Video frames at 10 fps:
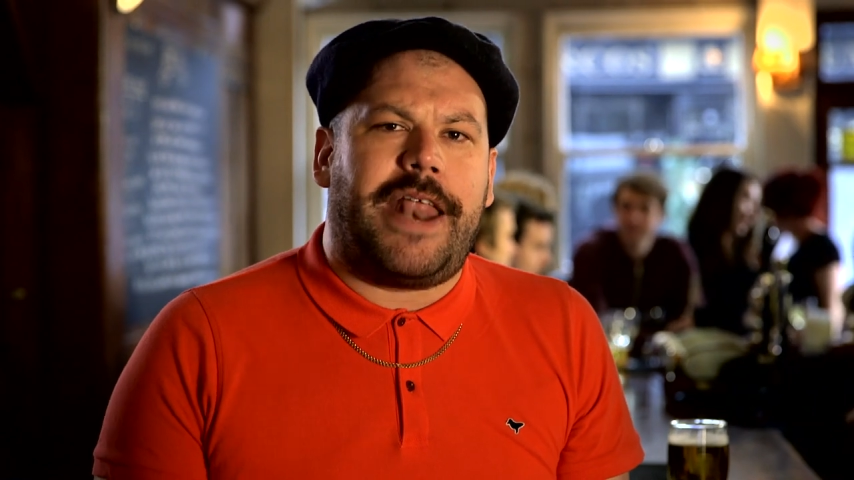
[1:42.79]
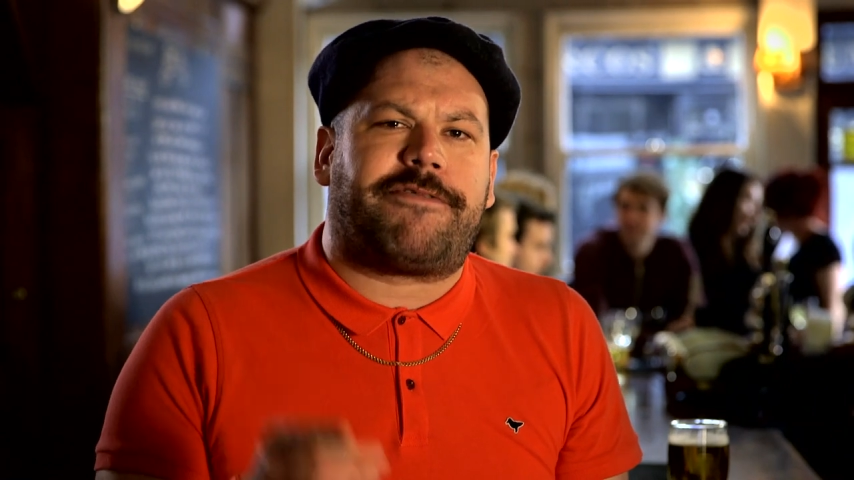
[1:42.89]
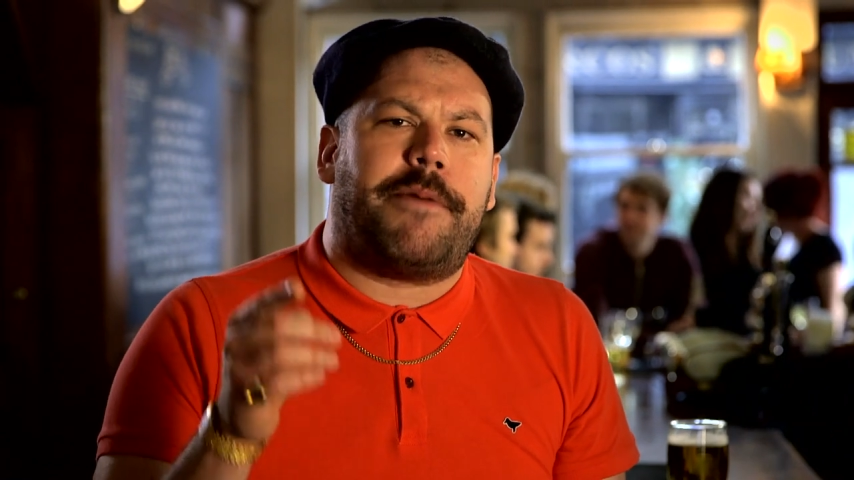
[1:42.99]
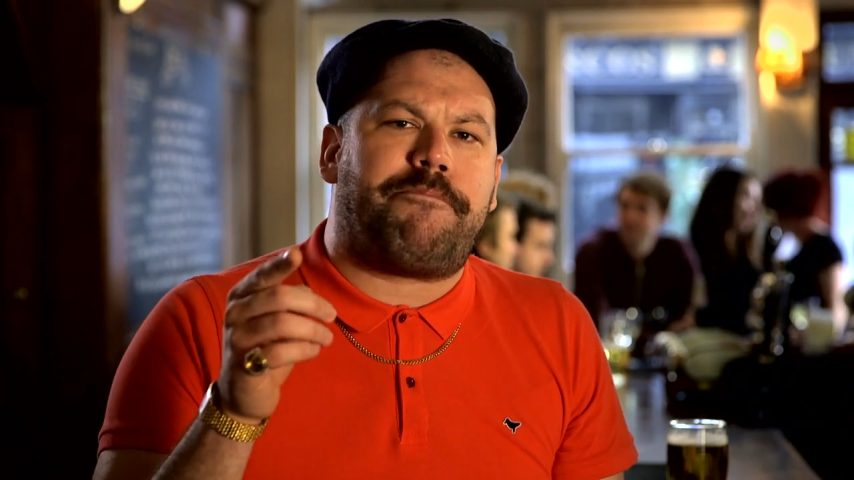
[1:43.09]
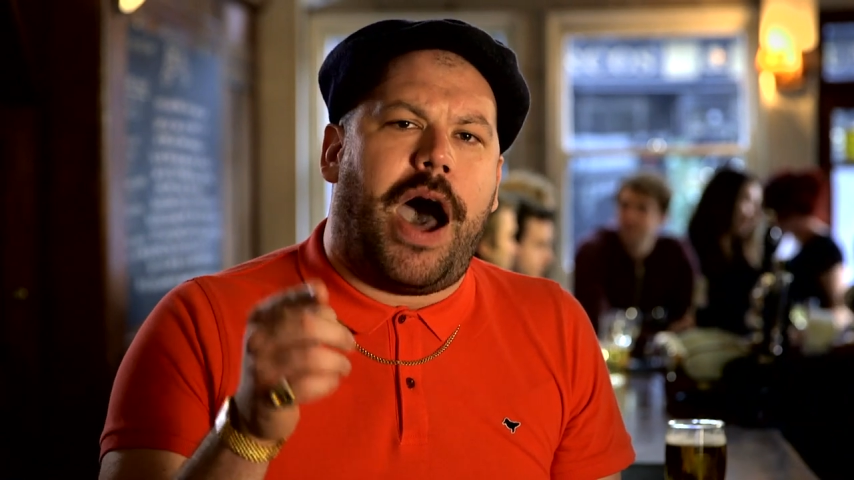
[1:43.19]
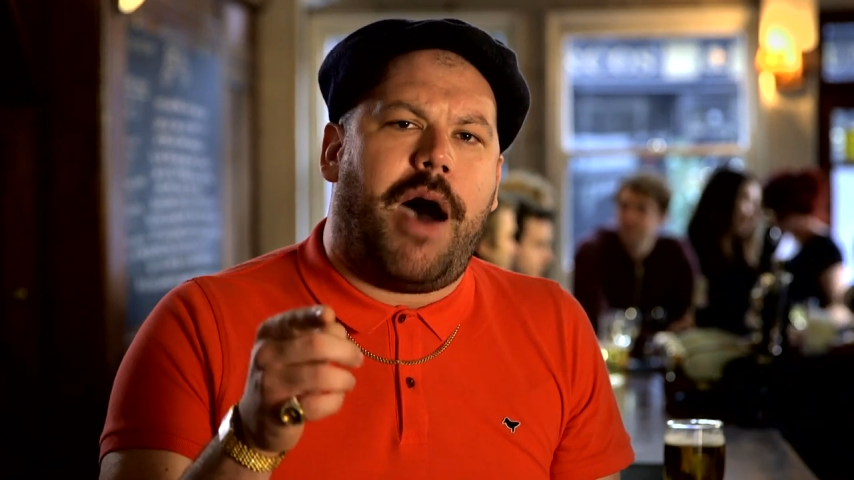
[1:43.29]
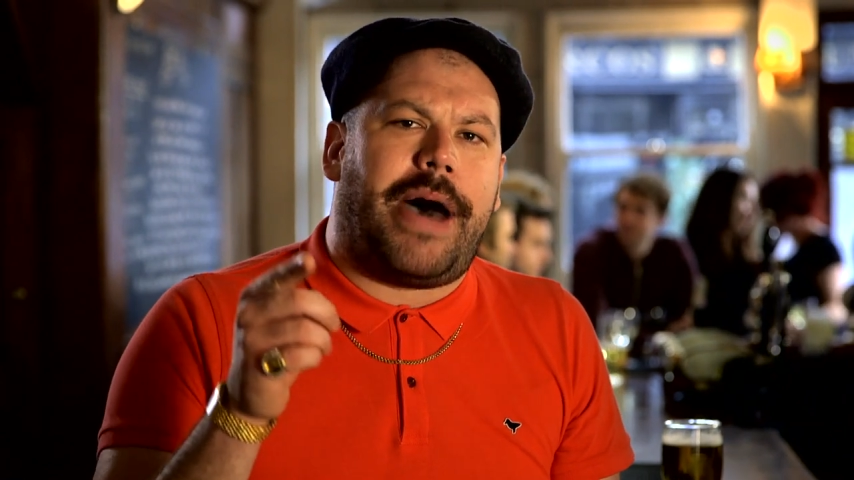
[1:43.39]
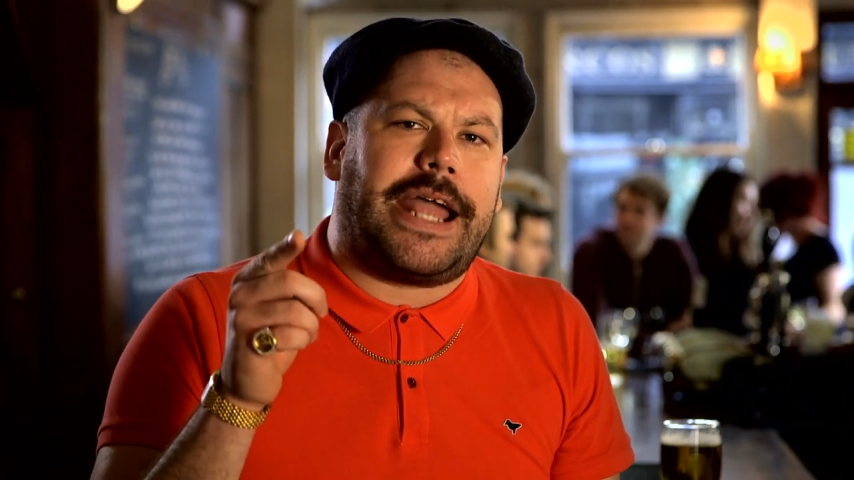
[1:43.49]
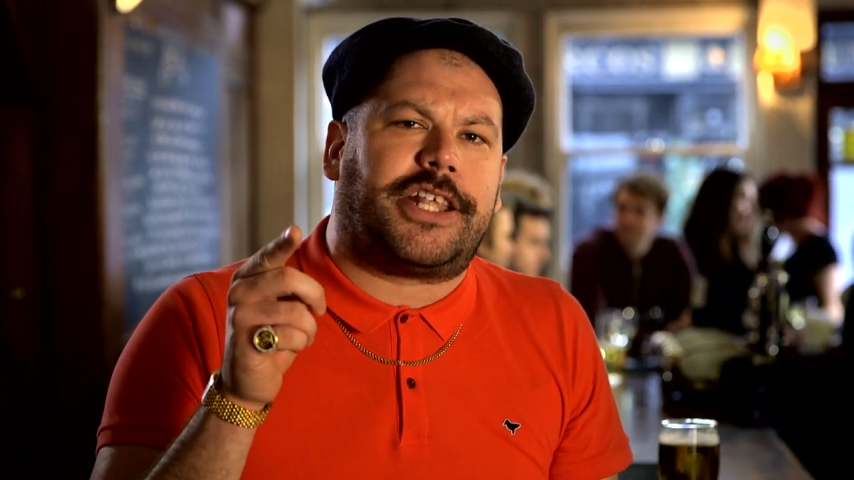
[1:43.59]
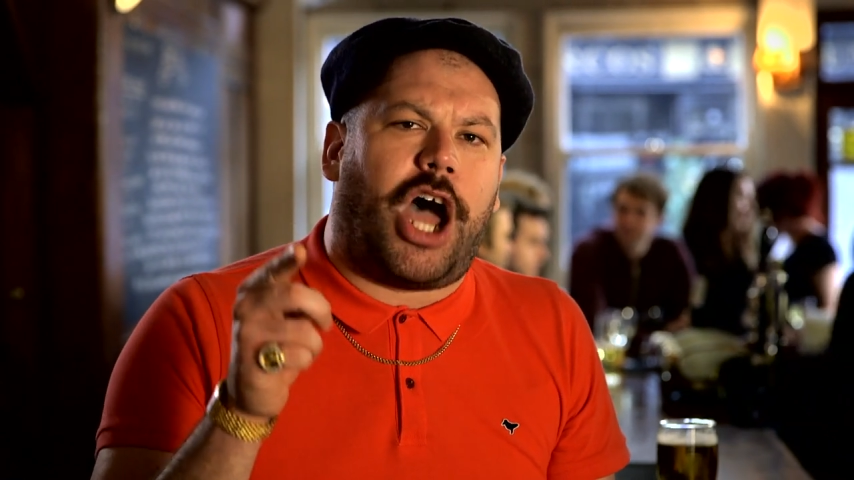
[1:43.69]
And if the
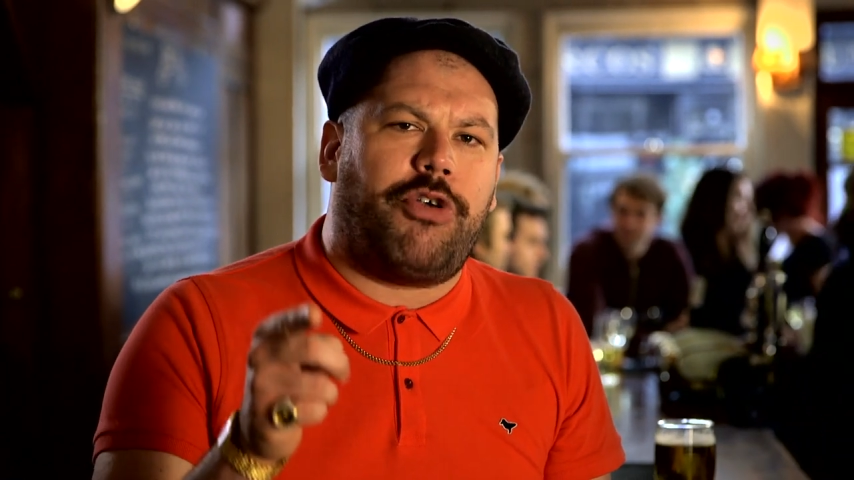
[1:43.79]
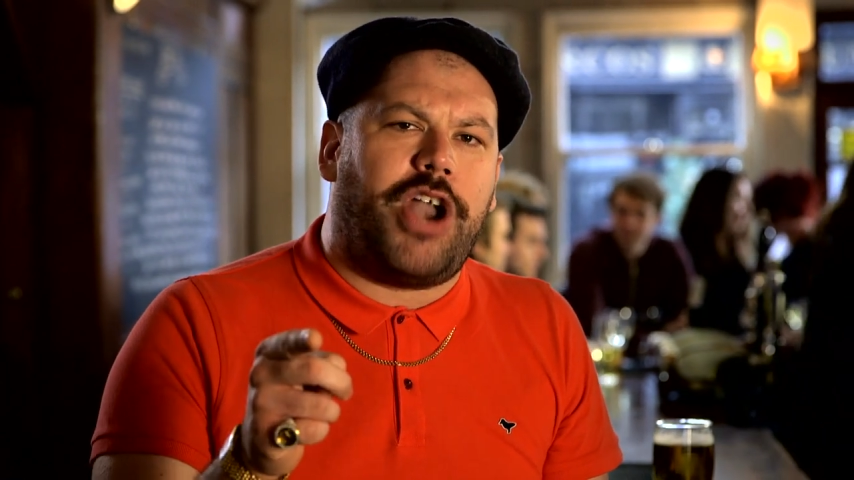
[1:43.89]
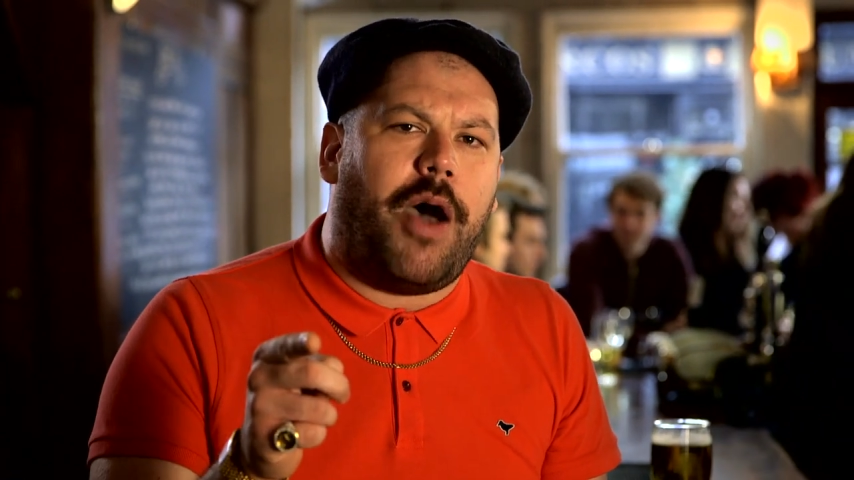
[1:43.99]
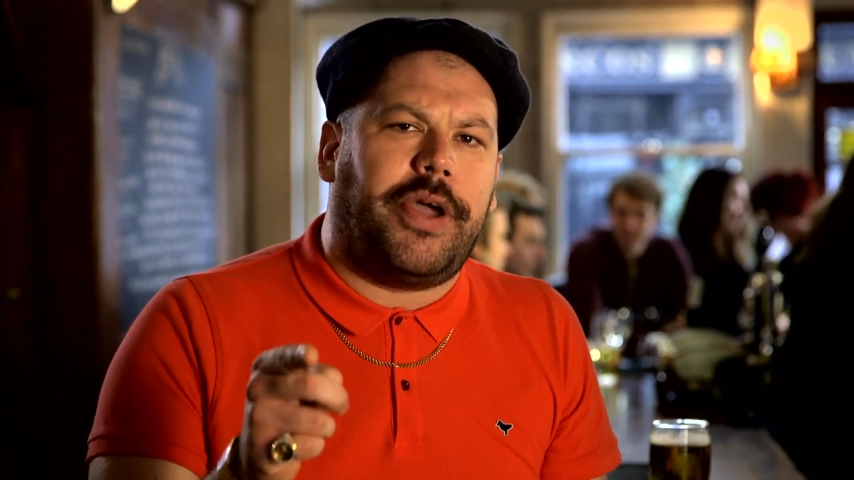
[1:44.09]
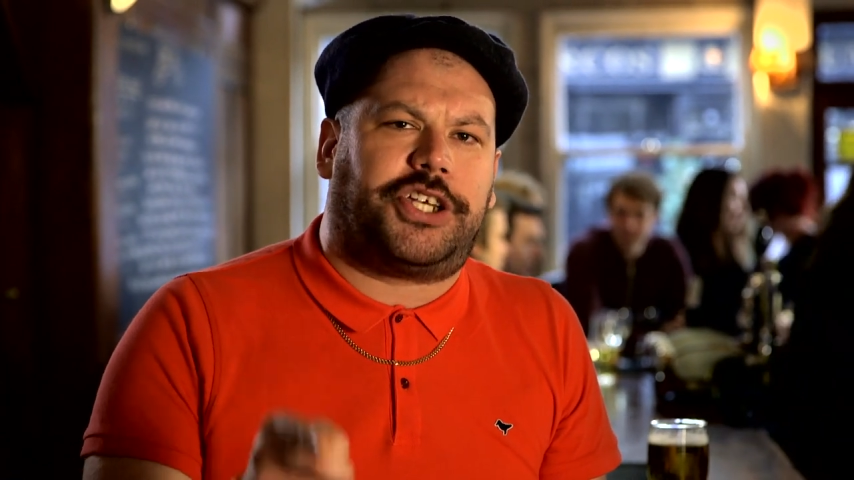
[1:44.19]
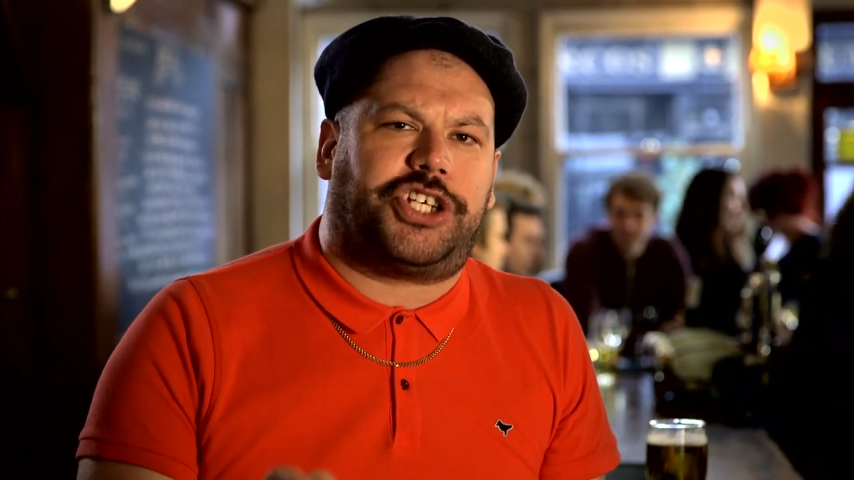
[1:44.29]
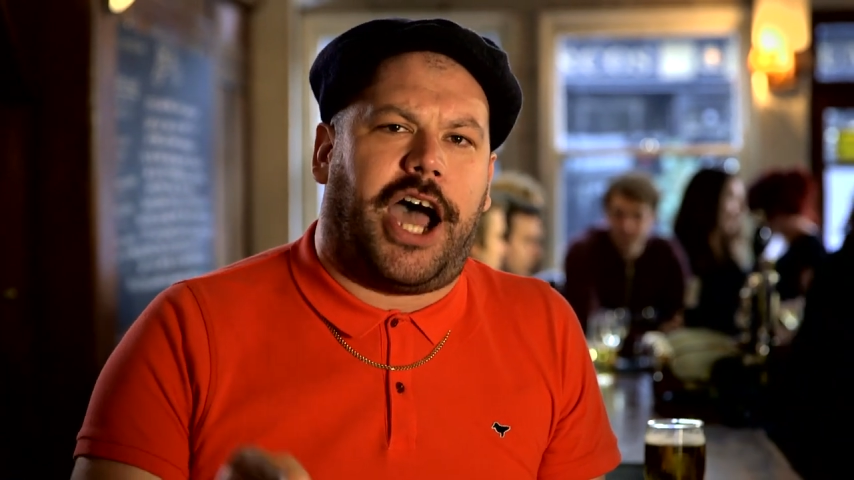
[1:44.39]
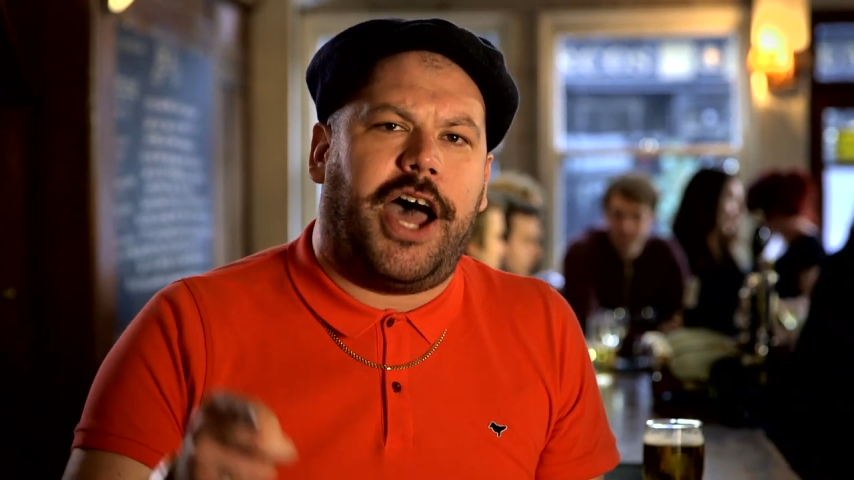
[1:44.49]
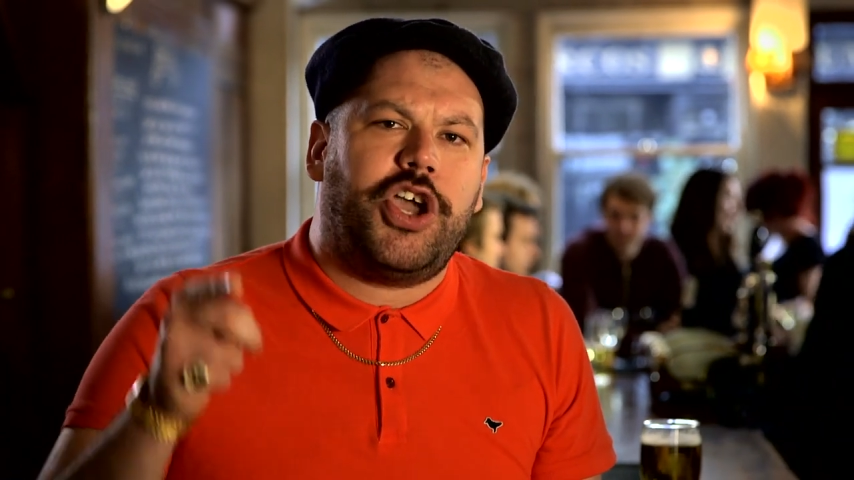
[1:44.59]
barmaid don't notice you,